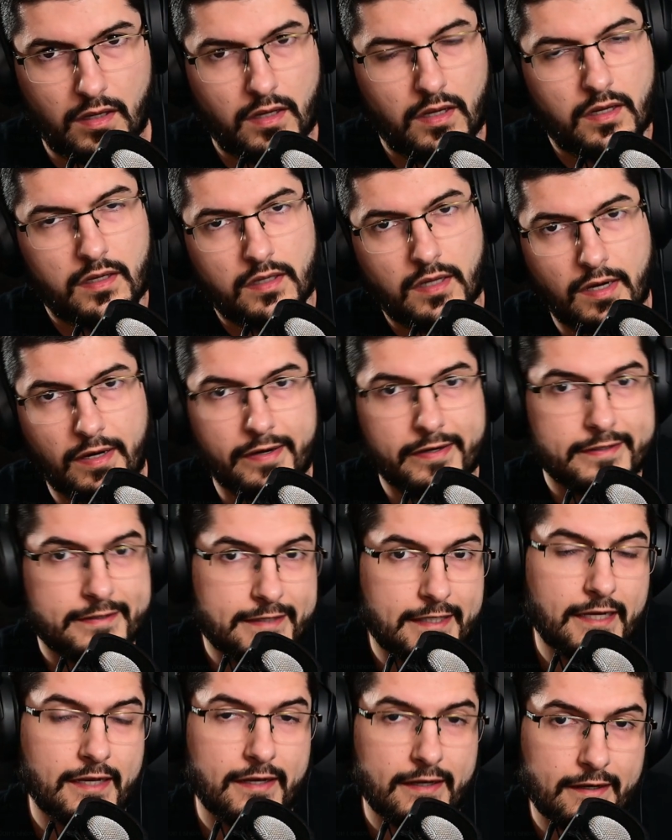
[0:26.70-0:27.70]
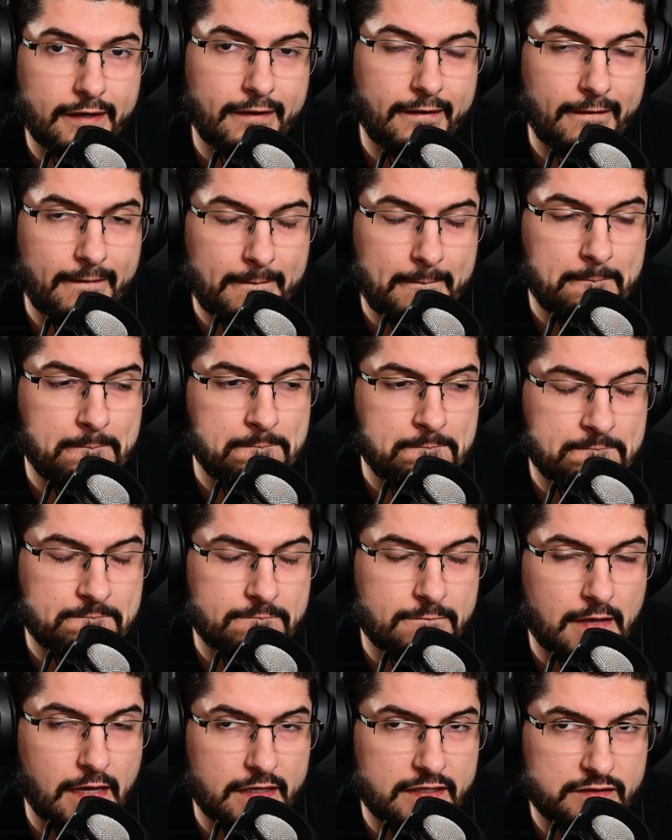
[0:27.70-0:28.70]
Guys,
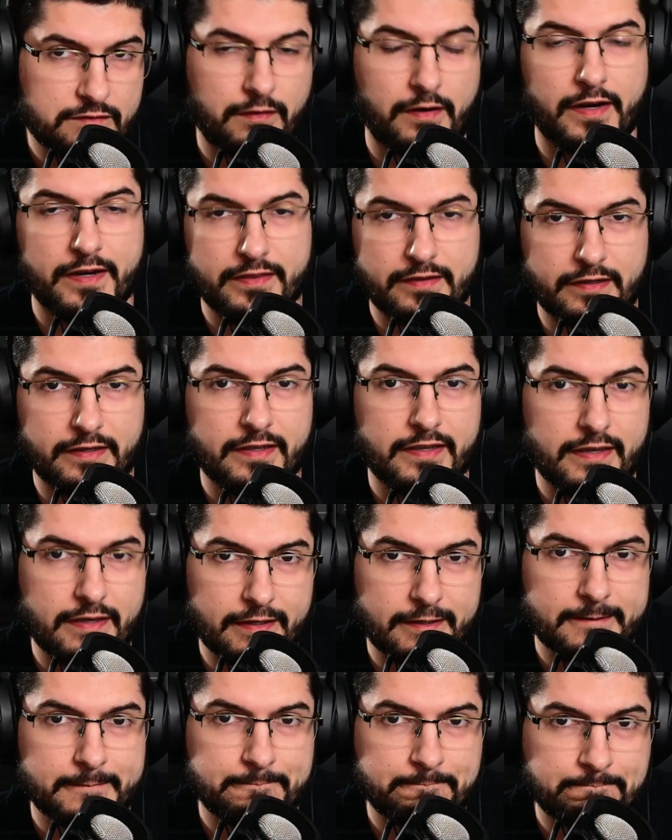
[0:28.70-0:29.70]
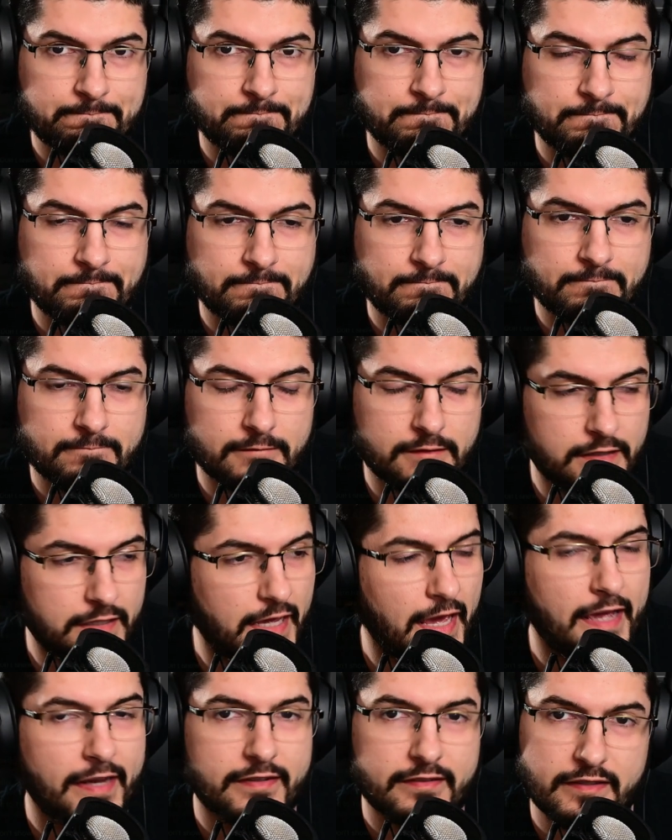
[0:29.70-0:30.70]
it's finally here. The
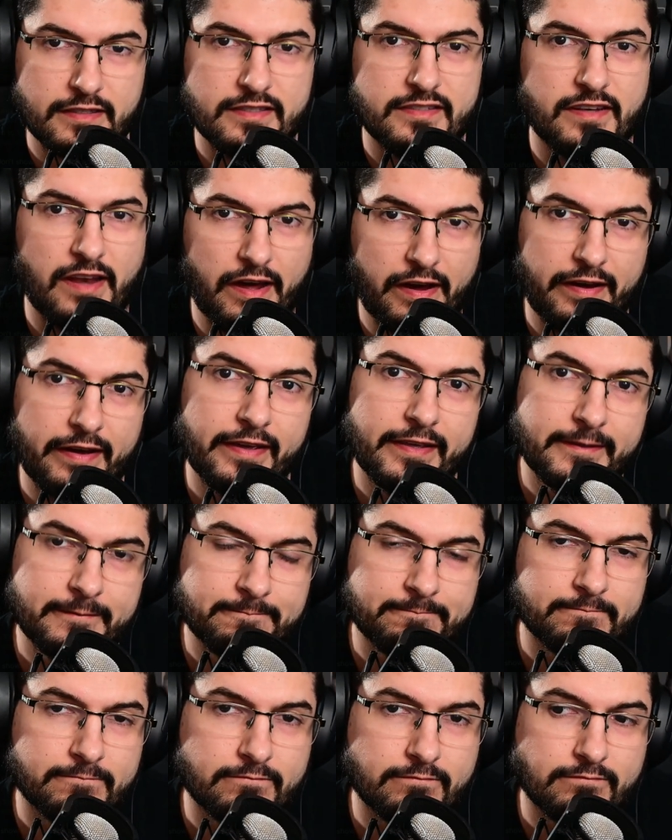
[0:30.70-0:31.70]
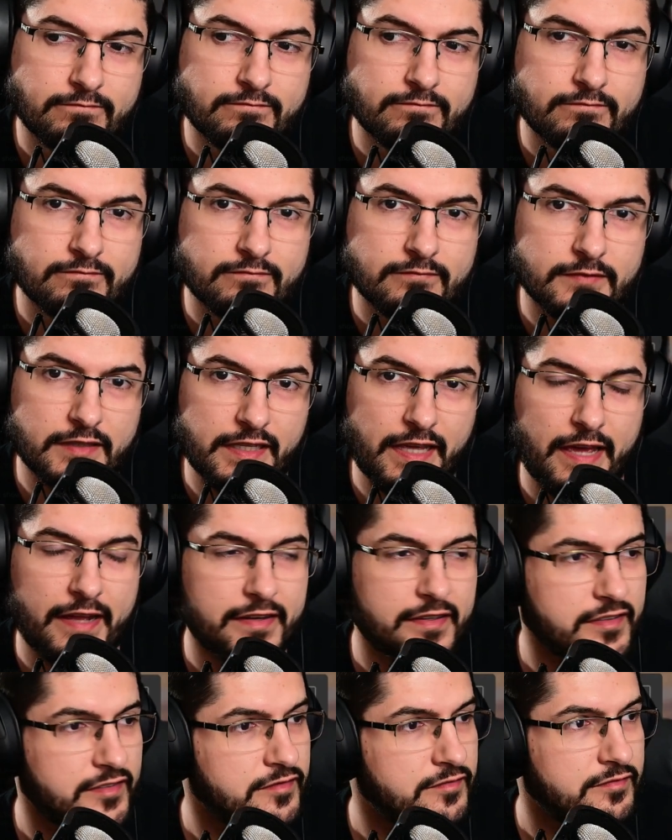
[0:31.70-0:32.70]
end is nigh. The end
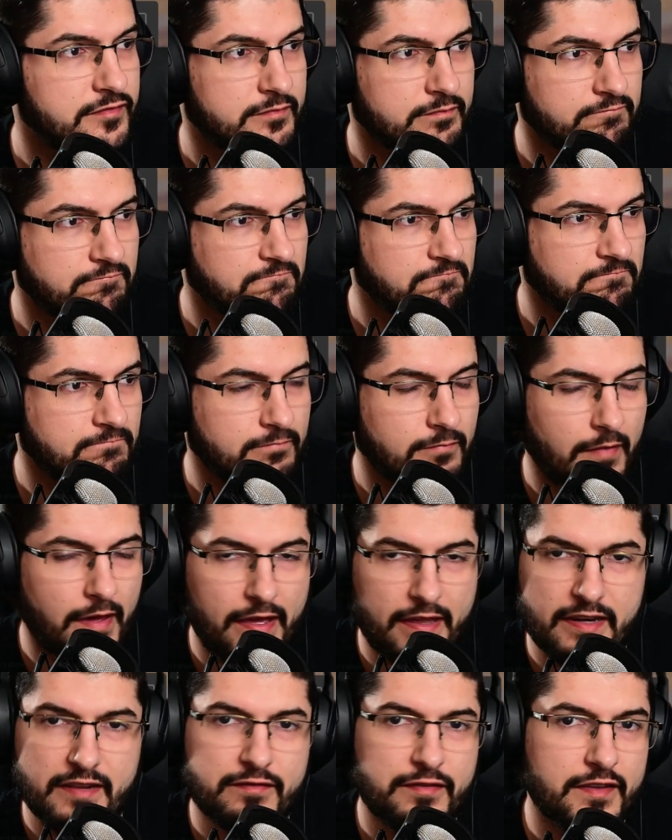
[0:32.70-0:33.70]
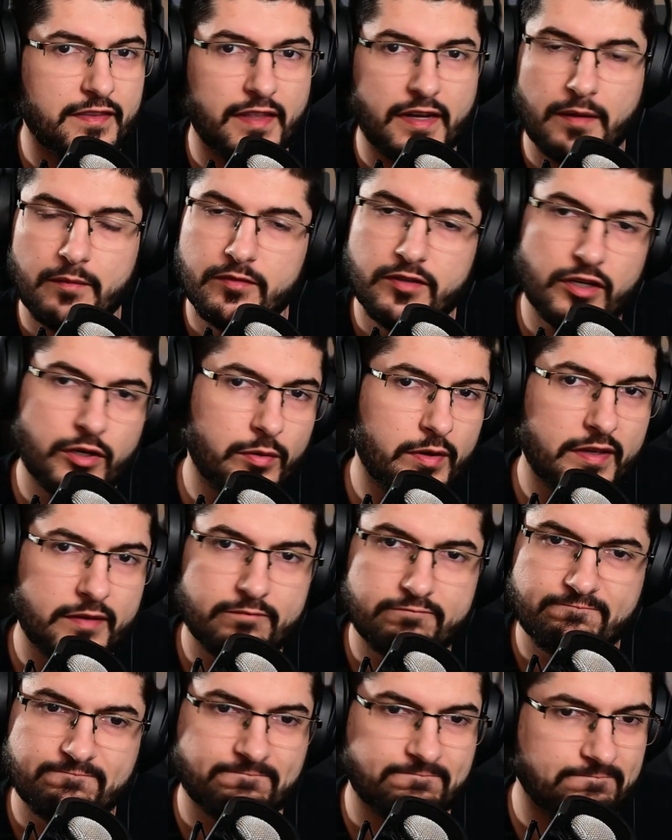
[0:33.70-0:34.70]
of anything that I'm doing.
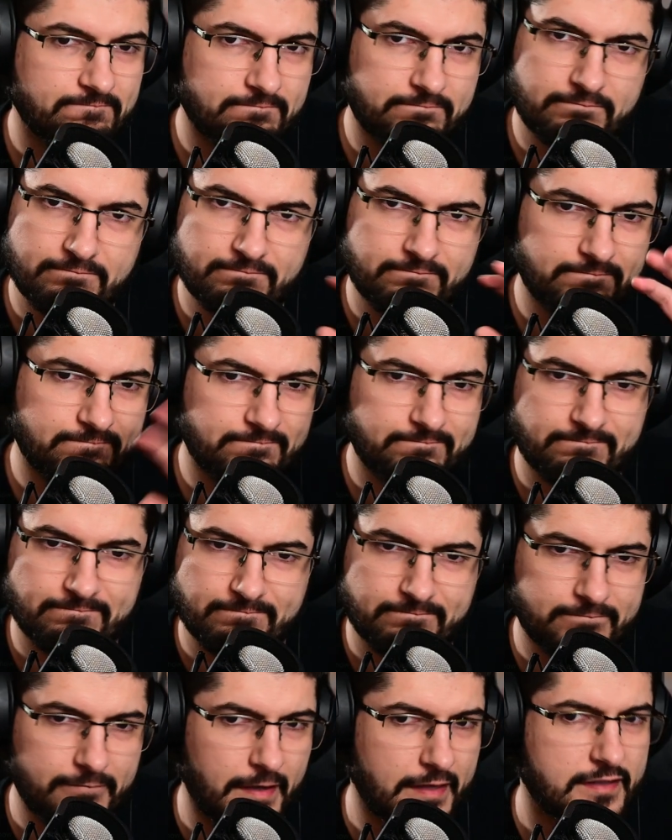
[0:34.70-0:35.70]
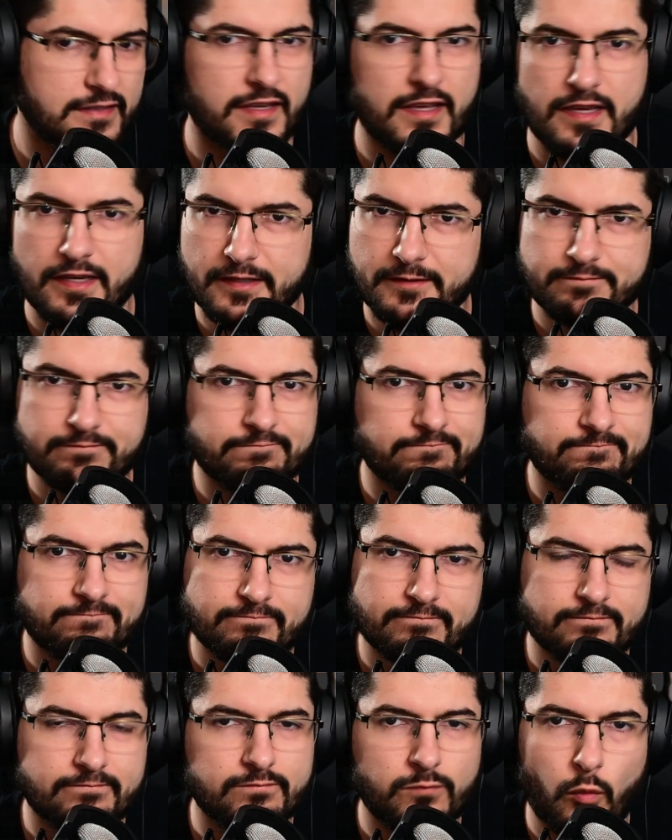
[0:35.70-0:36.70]
It's here.
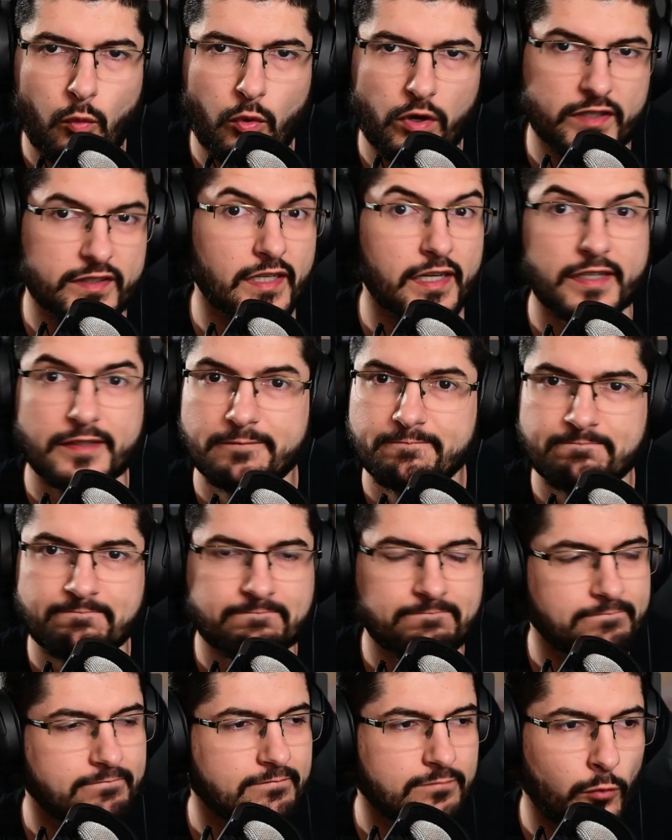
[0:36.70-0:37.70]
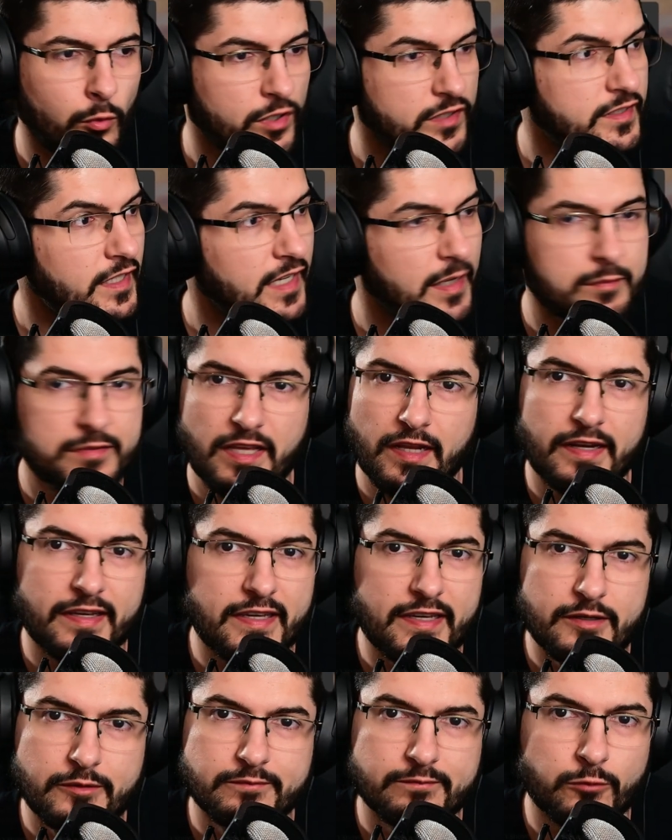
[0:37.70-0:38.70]
We're done. We're done, I'm telling you.
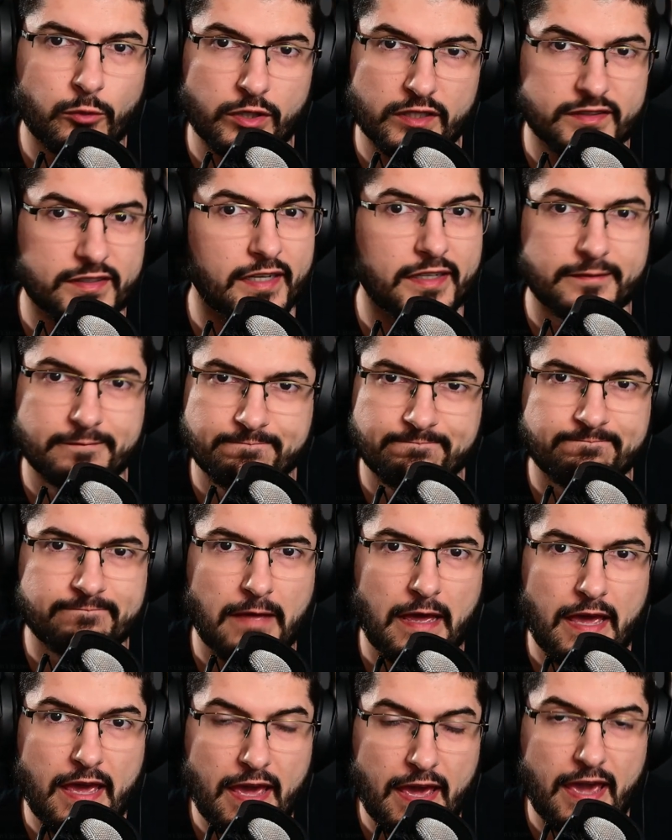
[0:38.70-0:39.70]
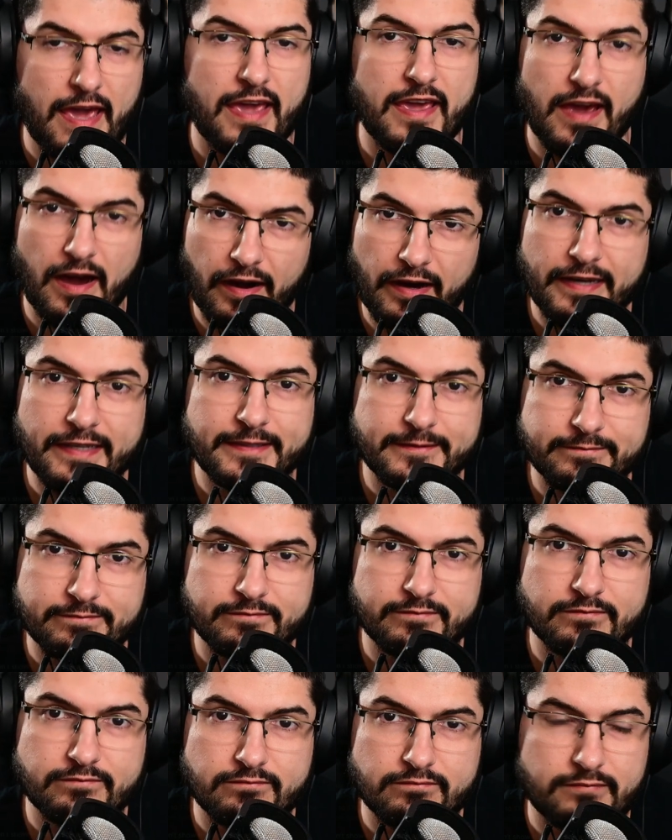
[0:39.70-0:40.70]
We're done. AI?
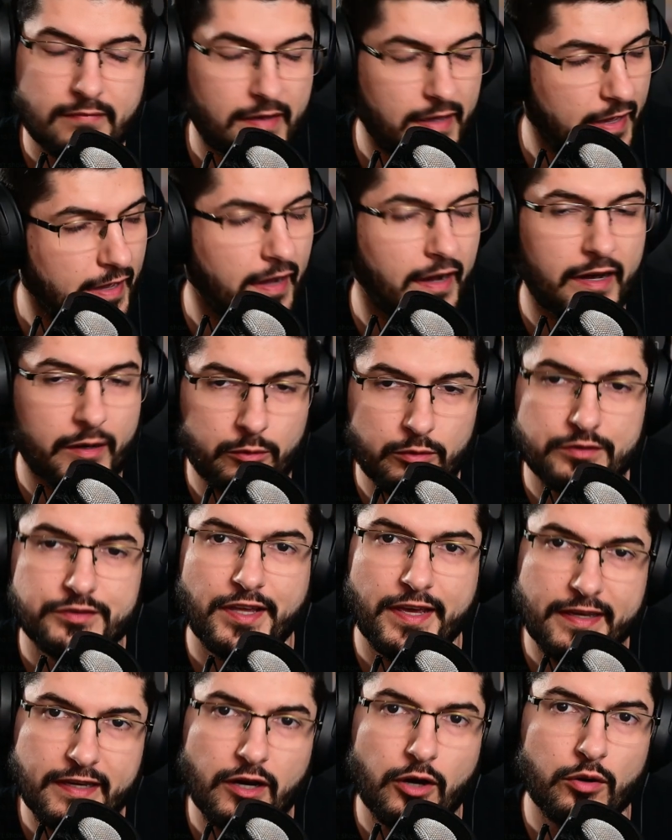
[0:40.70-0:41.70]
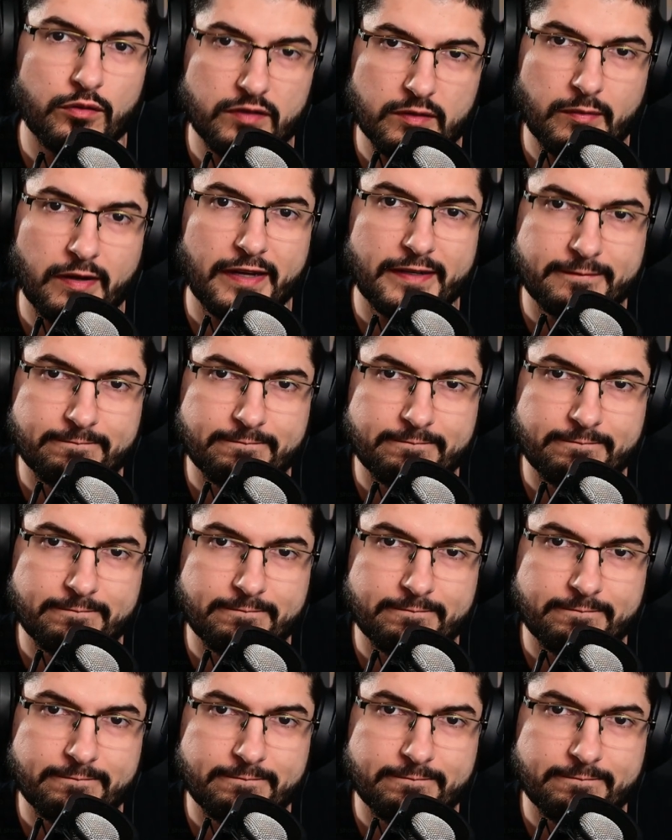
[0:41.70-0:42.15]
AI will take over, man.